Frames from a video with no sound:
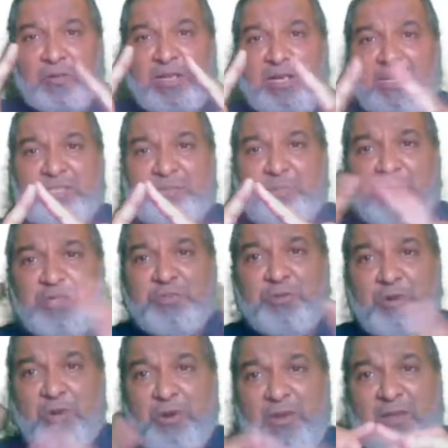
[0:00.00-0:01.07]
That is based
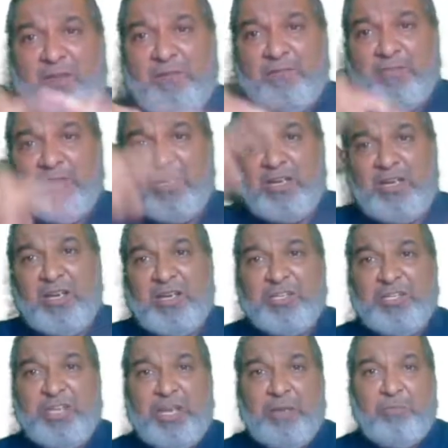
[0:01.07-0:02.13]
on the
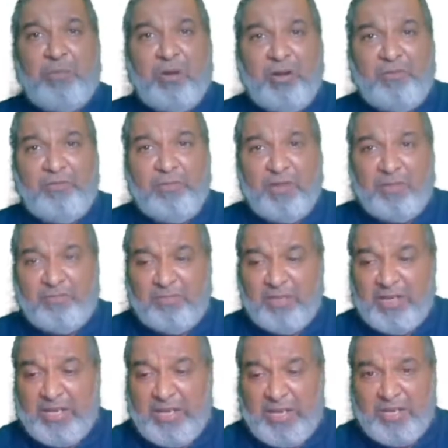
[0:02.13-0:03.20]
shape of
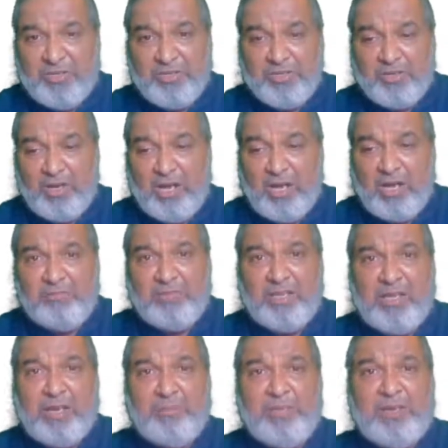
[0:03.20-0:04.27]
the hinge, how they
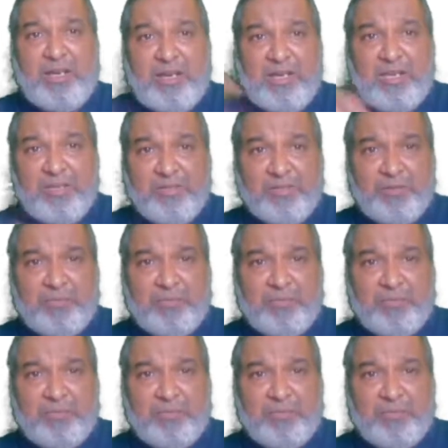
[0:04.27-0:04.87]
have been arranged.